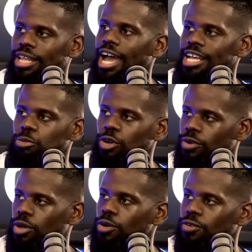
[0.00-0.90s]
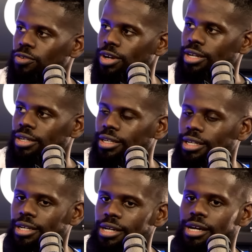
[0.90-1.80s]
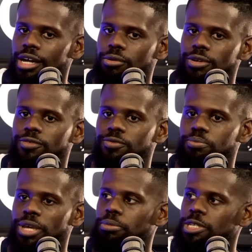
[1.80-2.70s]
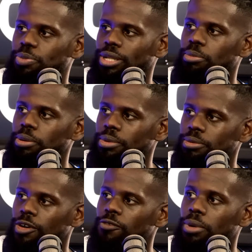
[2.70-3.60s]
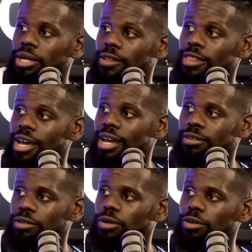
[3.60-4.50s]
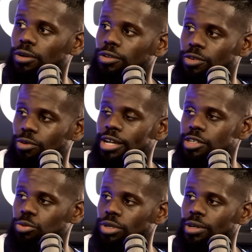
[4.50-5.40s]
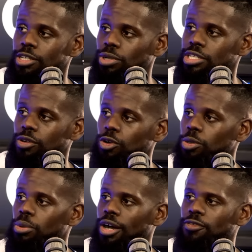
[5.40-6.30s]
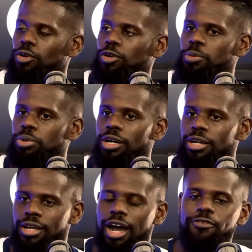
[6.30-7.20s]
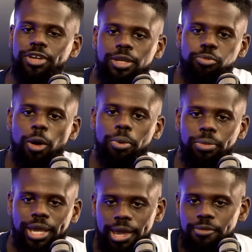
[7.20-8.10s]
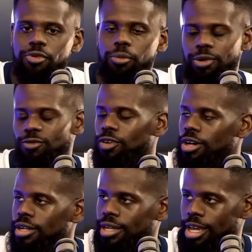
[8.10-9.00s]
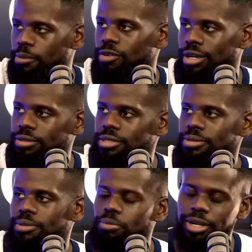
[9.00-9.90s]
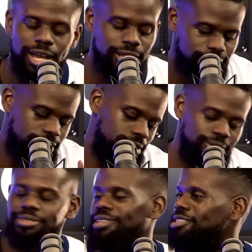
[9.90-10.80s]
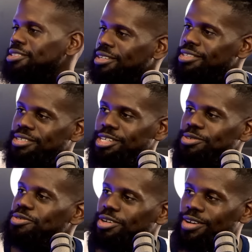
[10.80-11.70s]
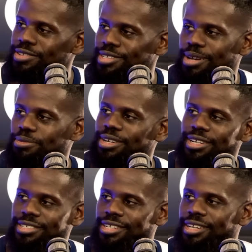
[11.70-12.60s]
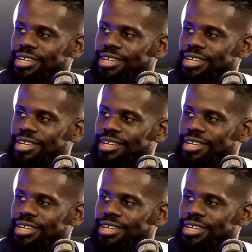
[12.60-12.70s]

that has more of a goal threat, I would have maybe spent a bit of money of that on, on the right as well, as well as Odobert. I thought Odobert. I think the problem came from when Werner came around. But that look, that's a discussion for another time. We're here to.